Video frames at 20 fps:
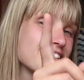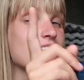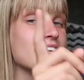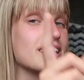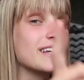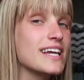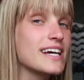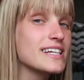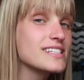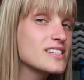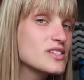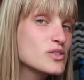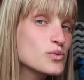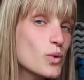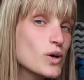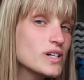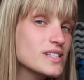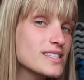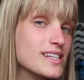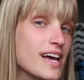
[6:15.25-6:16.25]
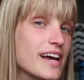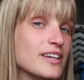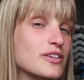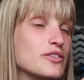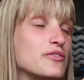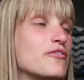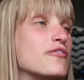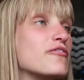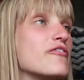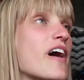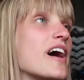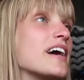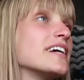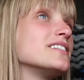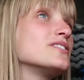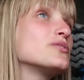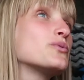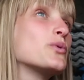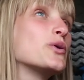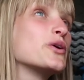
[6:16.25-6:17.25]
The nicest ones I could
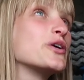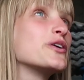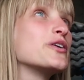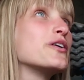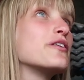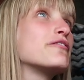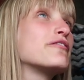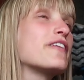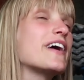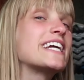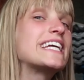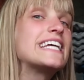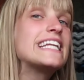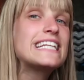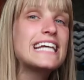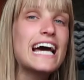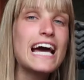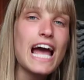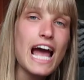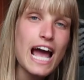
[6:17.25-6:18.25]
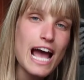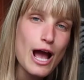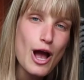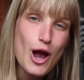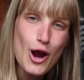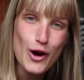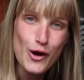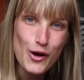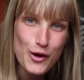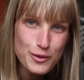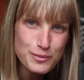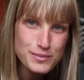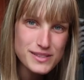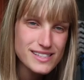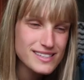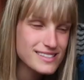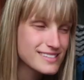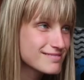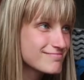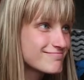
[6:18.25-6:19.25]
find were fajita
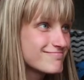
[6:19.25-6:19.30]
herbs.